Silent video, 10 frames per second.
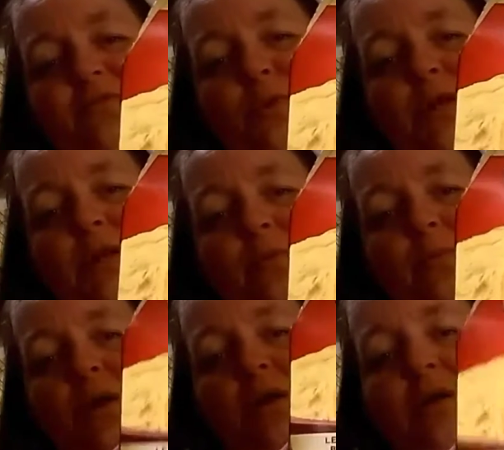for
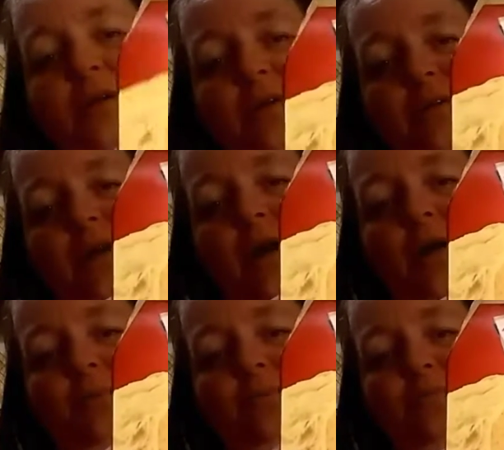him.
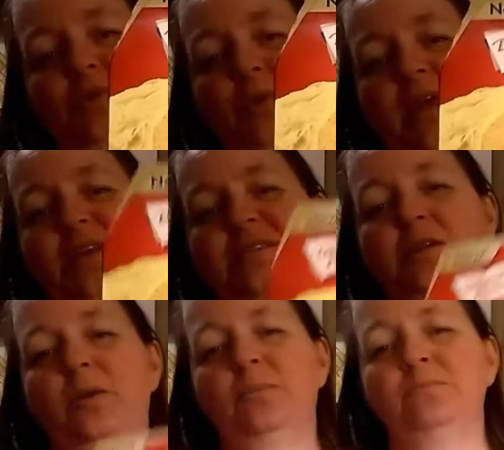So he has
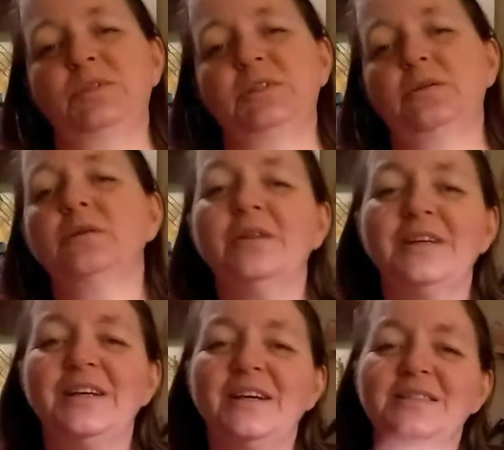something
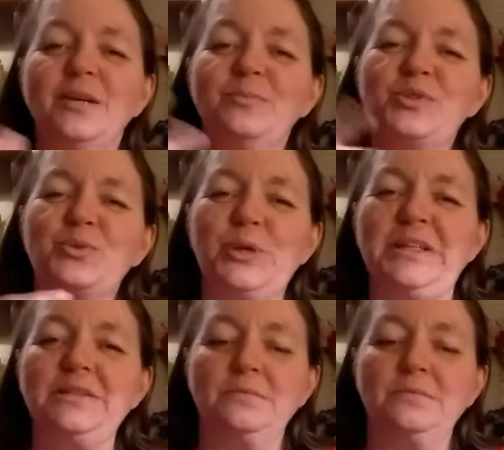sweet,